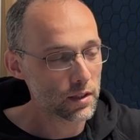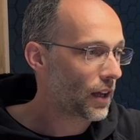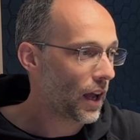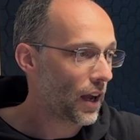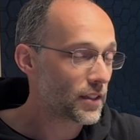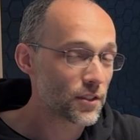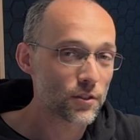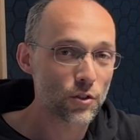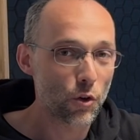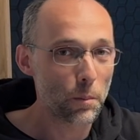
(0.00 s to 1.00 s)
I
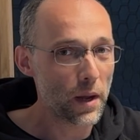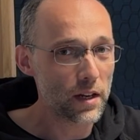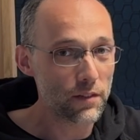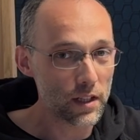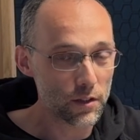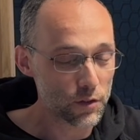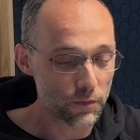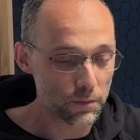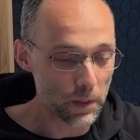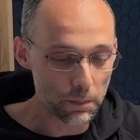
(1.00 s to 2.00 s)
saw many videos
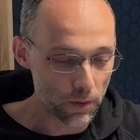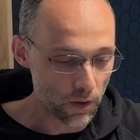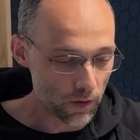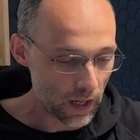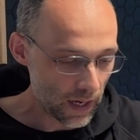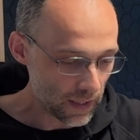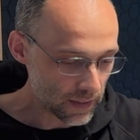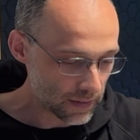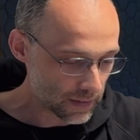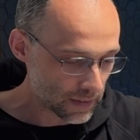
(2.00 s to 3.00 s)
of people online